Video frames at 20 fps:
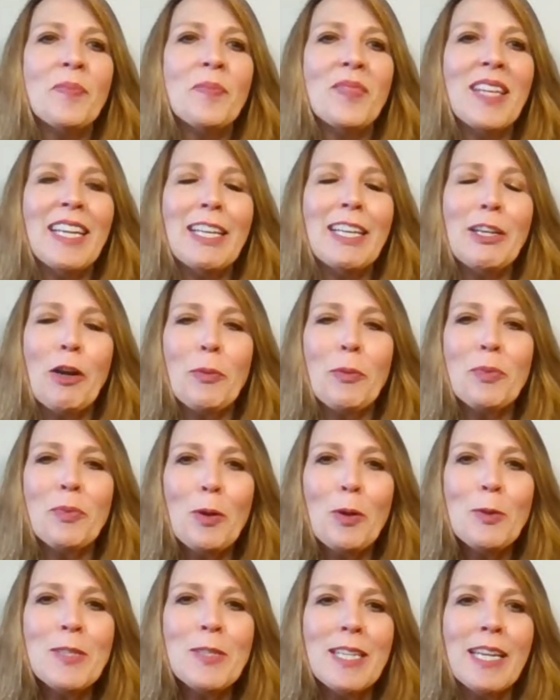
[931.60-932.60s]
getting our
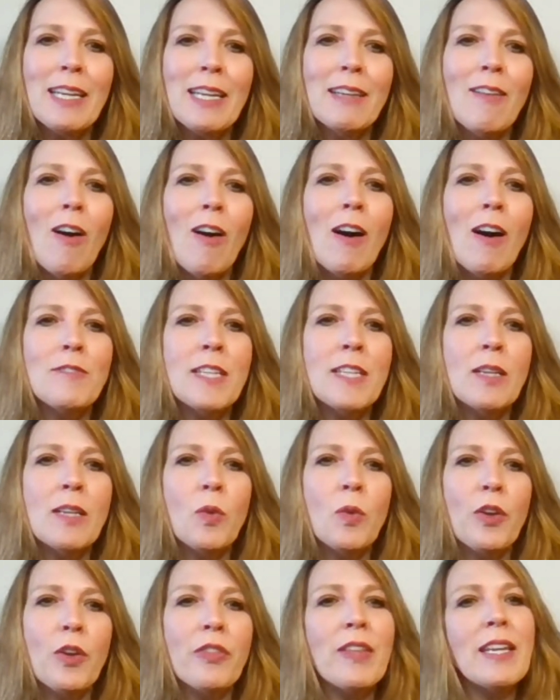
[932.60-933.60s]
protein, often
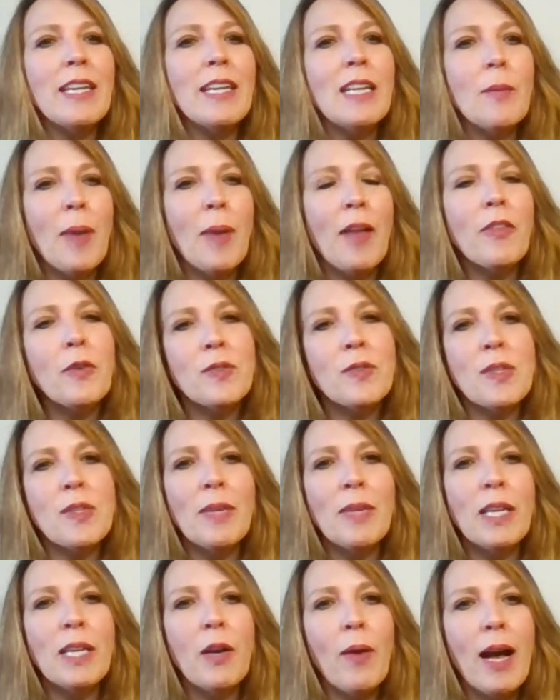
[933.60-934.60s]
we're thinking about those
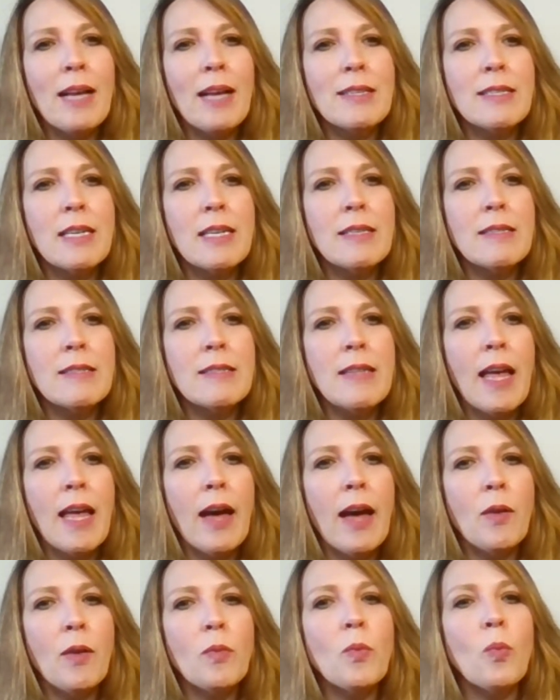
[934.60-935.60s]
amino acids
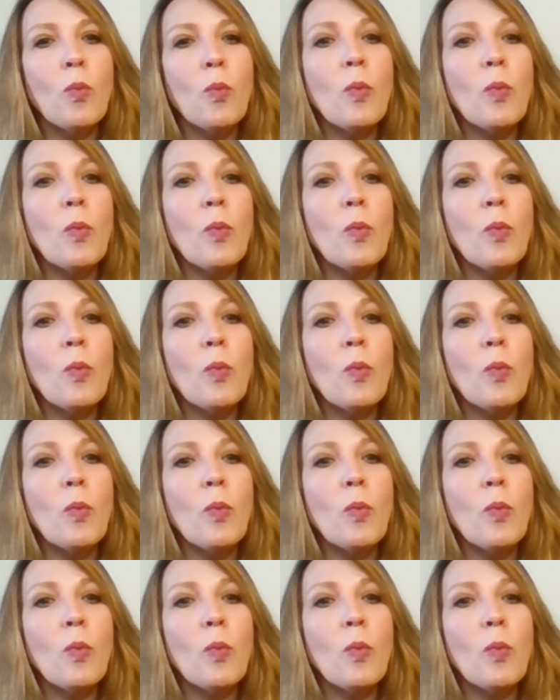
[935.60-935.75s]
that